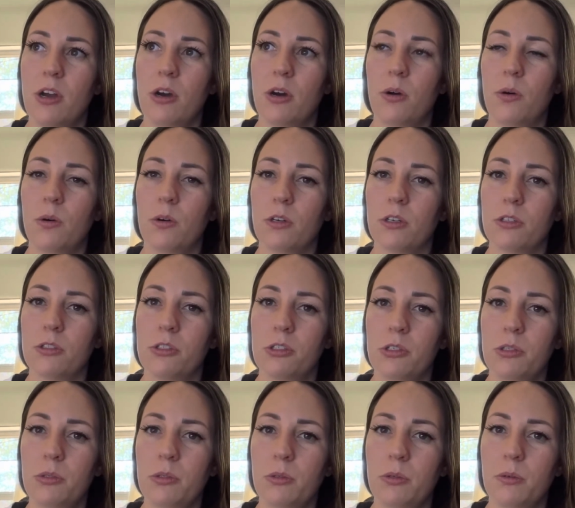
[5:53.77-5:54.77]
or
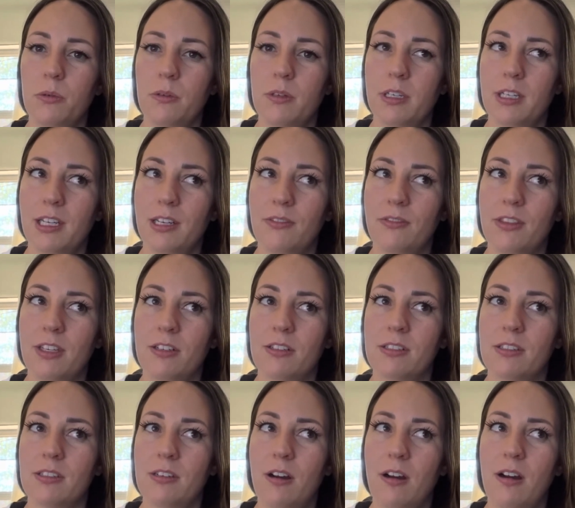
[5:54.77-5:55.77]
two, if
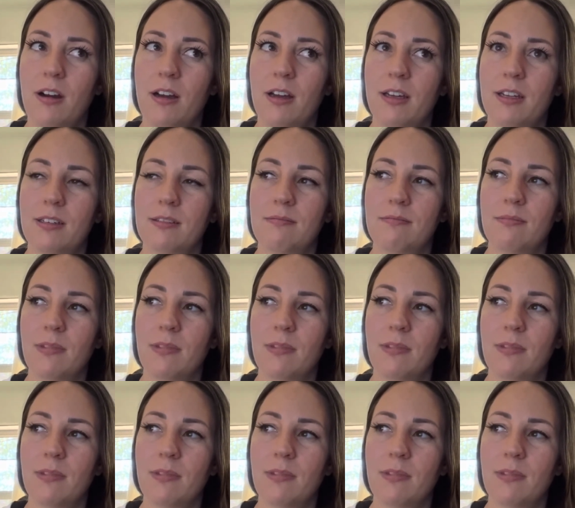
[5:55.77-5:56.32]
there's not,